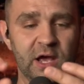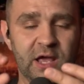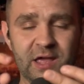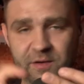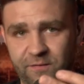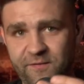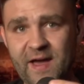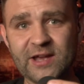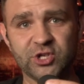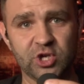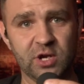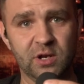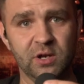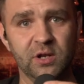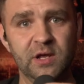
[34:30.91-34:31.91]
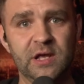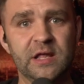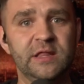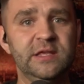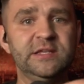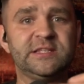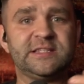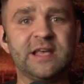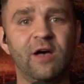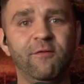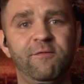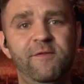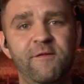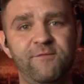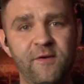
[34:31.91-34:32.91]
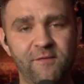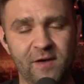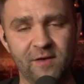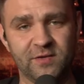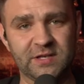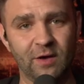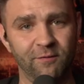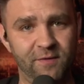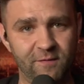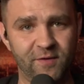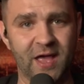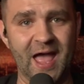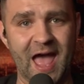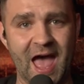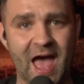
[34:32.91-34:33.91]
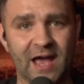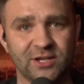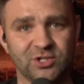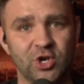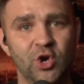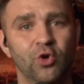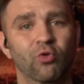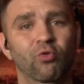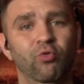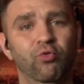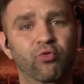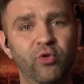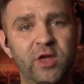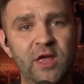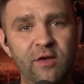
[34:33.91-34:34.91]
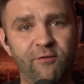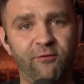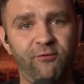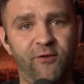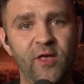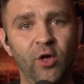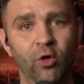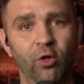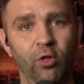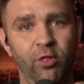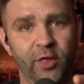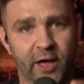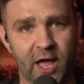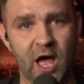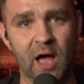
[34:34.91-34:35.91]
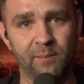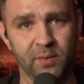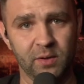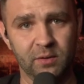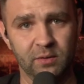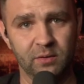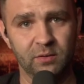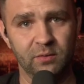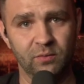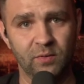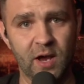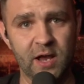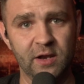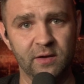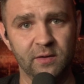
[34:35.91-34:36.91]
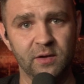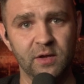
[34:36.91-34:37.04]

confession, these salvific, salvific acts refill the cup, right?